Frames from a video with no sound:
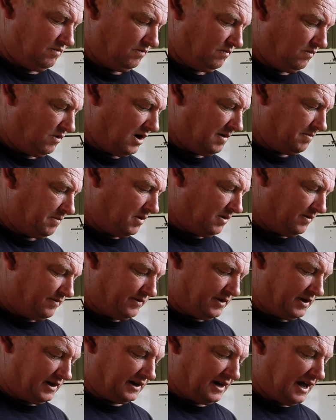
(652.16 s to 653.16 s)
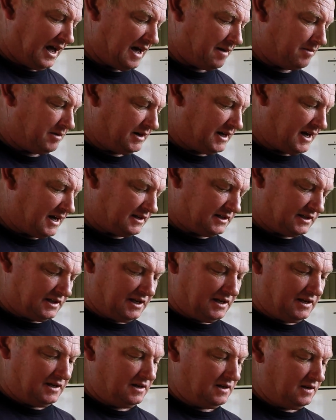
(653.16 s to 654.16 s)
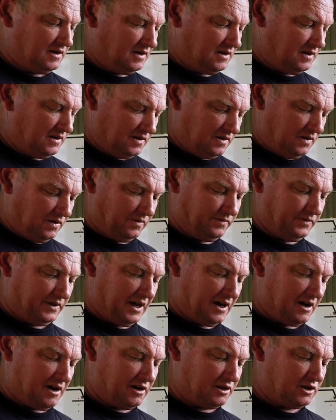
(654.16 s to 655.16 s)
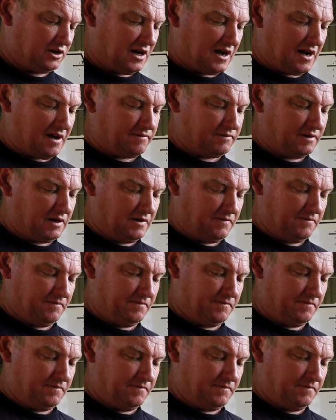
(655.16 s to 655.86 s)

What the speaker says: wipe off the carbon dust off the arrow shaft.